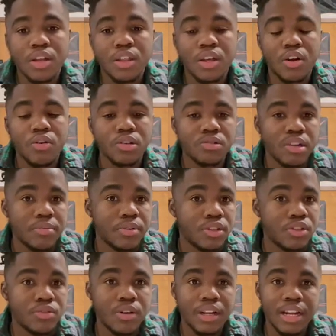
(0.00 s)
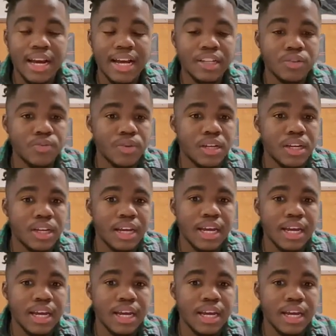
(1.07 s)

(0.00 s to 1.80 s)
The Colts were able to do it last week,